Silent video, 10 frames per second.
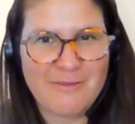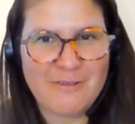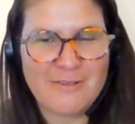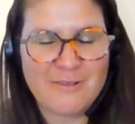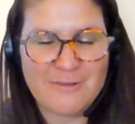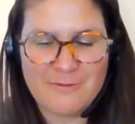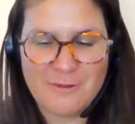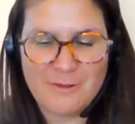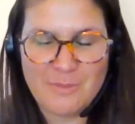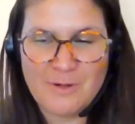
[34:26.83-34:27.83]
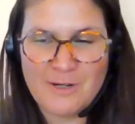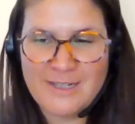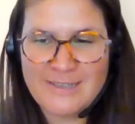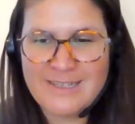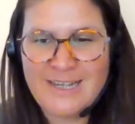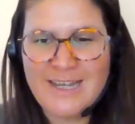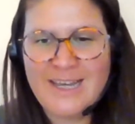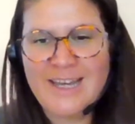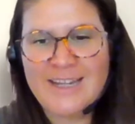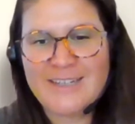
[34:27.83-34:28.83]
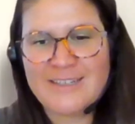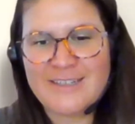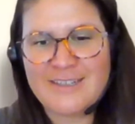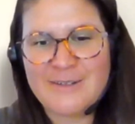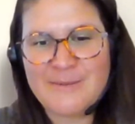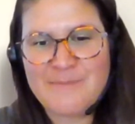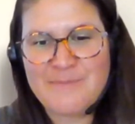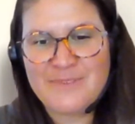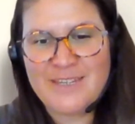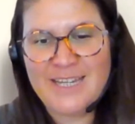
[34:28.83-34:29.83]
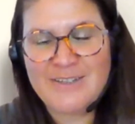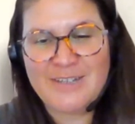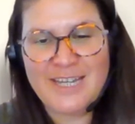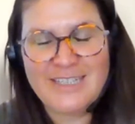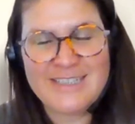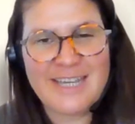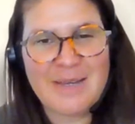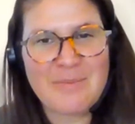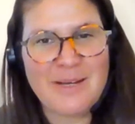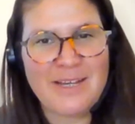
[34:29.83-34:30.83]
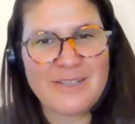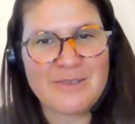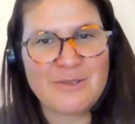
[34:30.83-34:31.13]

fall, fall, apart, and uh, and again it came back.